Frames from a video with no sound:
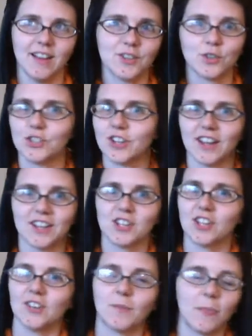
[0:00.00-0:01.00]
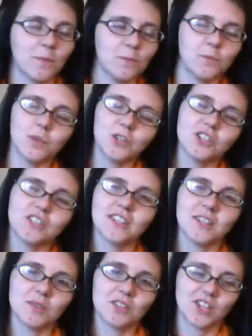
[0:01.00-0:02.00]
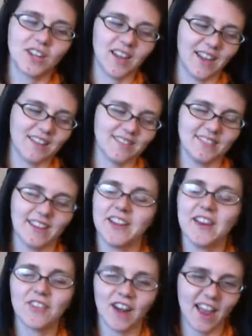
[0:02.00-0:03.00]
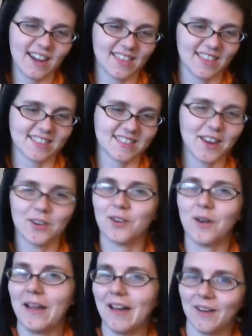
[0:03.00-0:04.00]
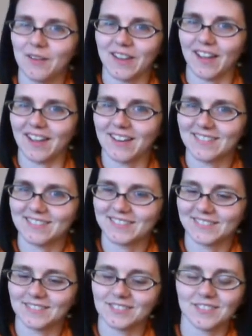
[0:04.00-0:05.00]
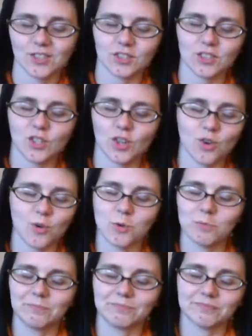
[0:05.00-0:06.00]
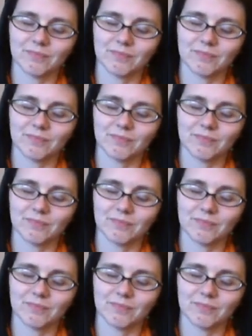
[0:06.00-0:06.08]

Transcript: Told you guys, what you see is what you get. I never edit this. I don't know how yet. So,